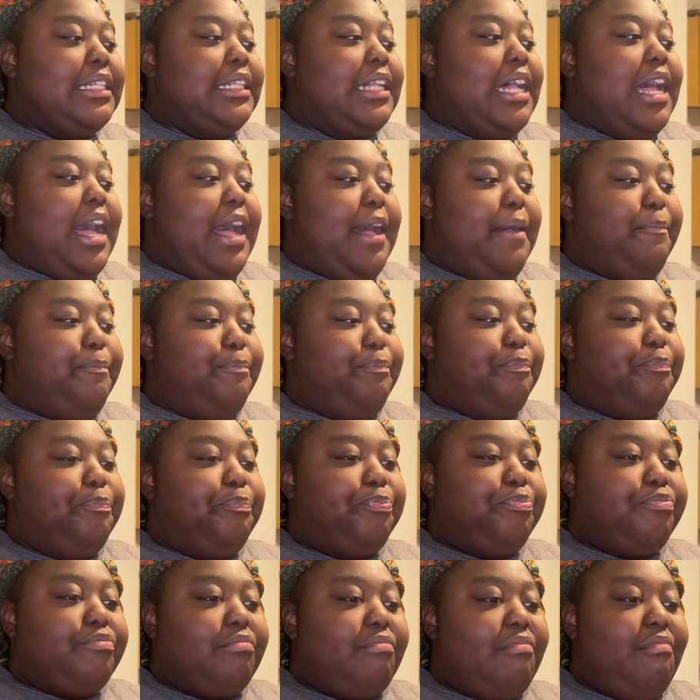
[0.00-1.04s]
I mean?
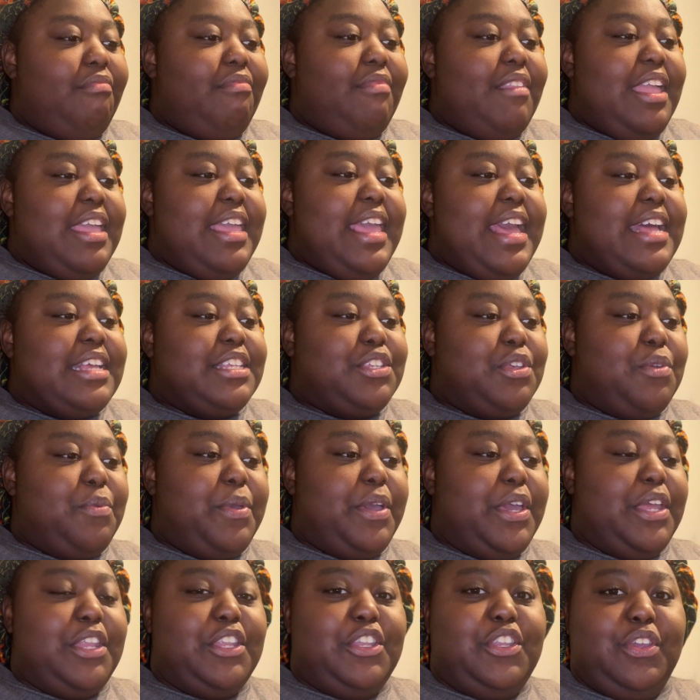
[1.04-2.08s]
So we're
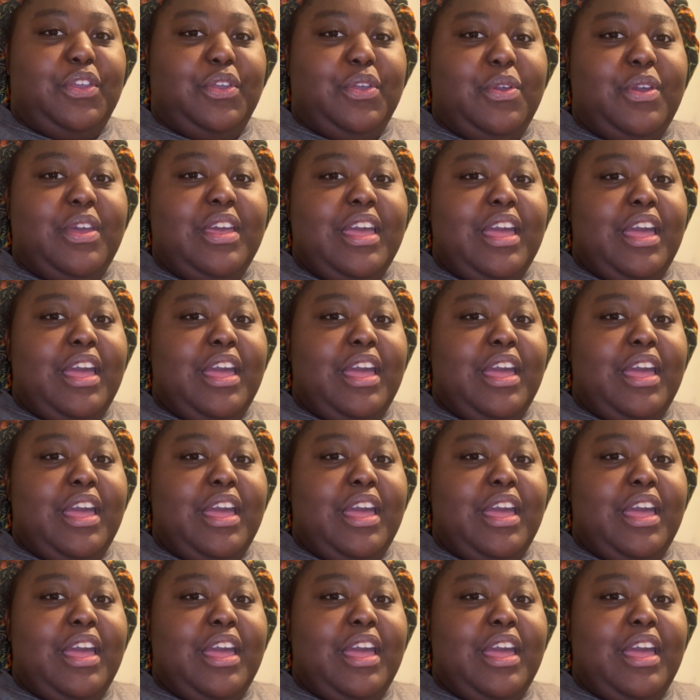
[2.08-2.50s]
gonna do